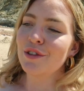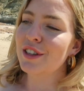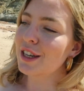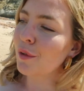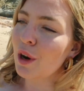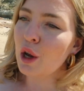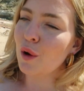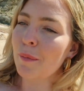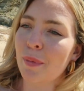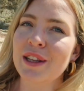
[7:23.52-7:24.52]
you still know
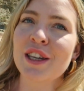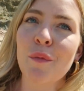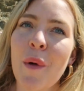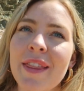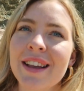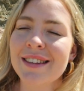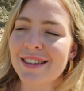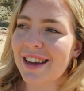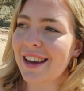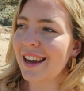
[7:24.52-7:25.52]
you're in Britain when the
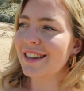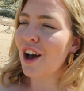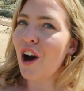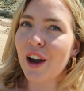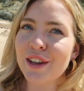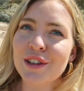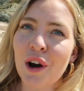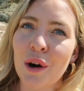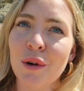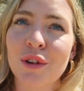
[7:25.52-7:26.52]
sea is ice
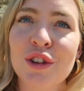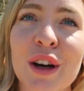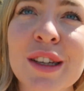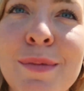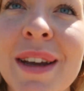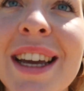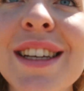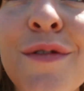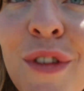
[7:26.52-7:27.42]
cold. Trust me, it is